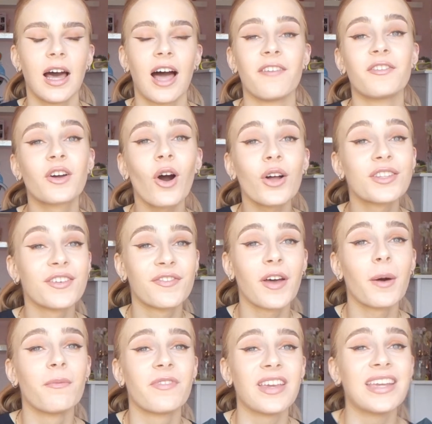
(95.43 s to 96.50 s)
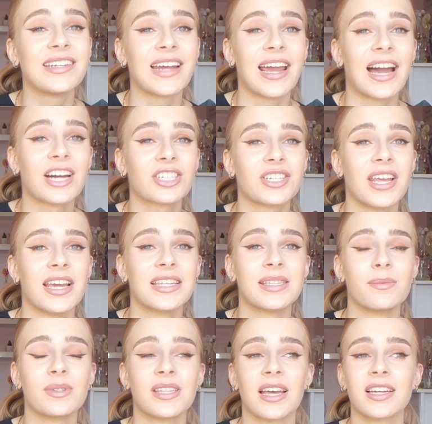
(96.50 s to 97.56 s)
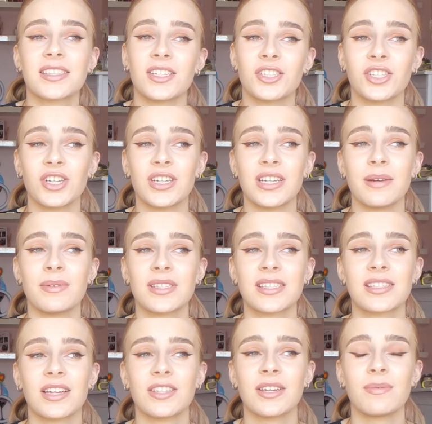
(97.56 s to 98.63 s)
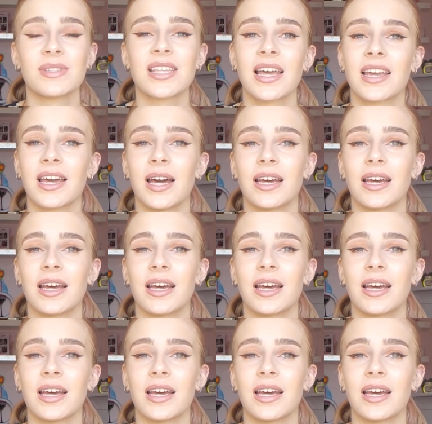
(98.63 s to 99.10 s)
I forgot to film V-Day actually because it was like such a good, it was like